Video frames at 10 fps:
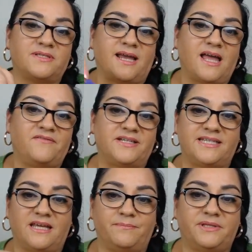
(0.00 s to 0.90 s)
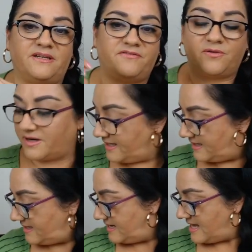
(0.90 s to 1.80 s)
I have a template for it,
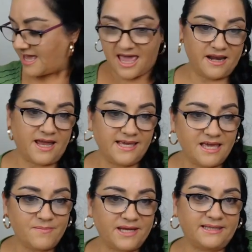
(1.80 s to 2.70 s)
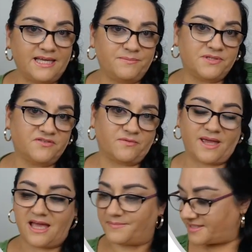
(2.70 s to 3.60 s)
and I get my labels from
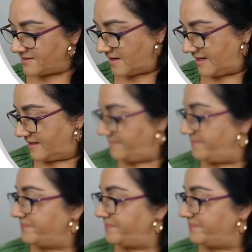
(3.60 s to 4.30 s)
Amazon,